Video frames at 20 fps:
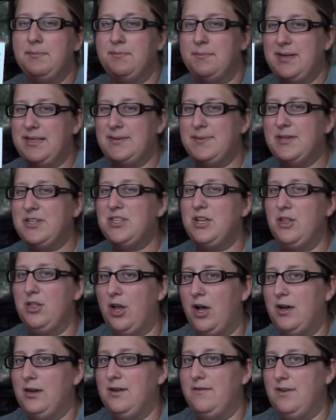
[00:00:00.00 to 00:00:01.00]
especially
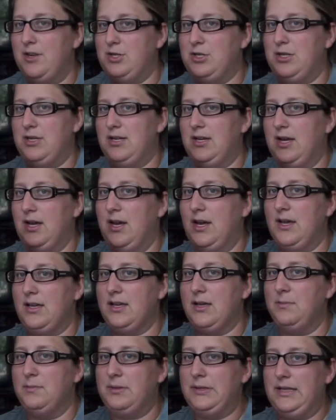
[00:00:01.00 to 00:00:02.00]
long division,
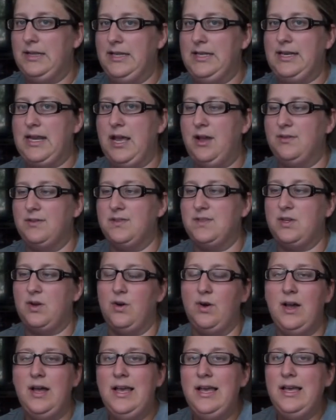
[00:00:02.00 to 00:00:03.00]
completely down.
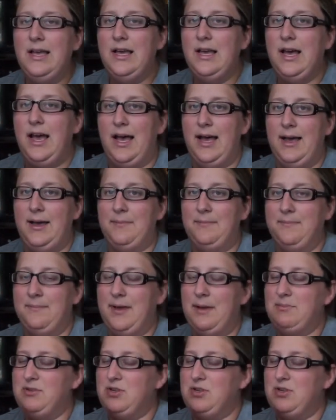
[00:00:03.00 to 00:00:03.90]
So I'm